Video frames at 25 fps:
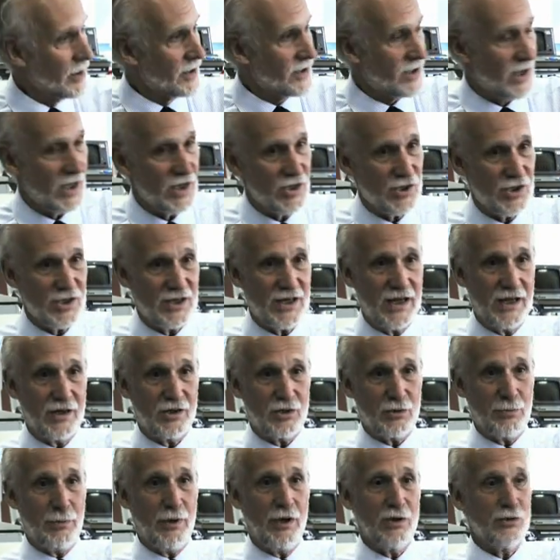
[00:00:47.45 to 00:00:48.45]
takes it down
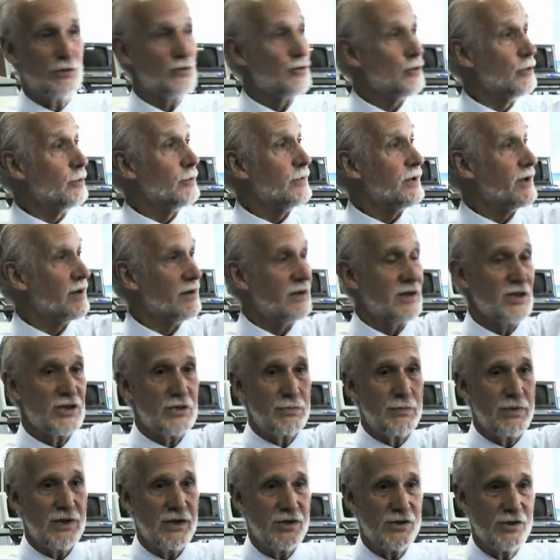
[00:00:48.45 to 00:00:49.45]
to the post room, and it
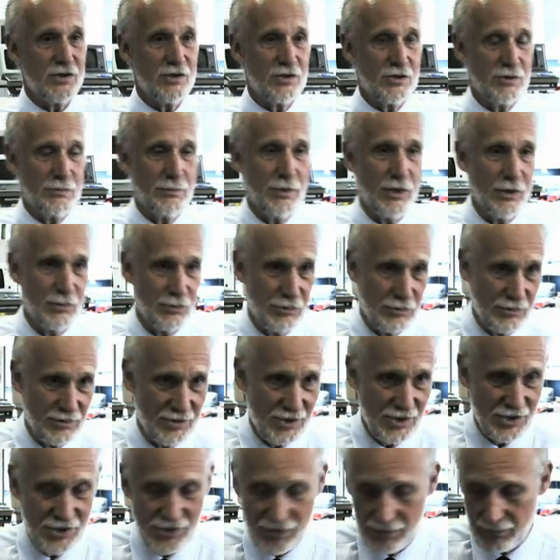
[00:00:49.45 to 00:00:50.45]
disappears into the postal
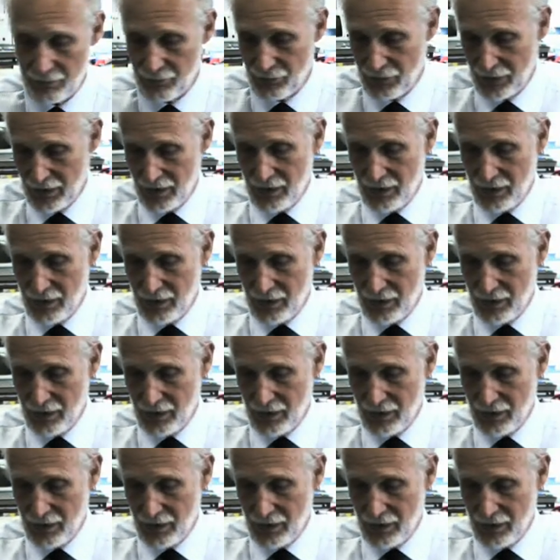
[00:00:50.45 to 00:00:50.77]
system.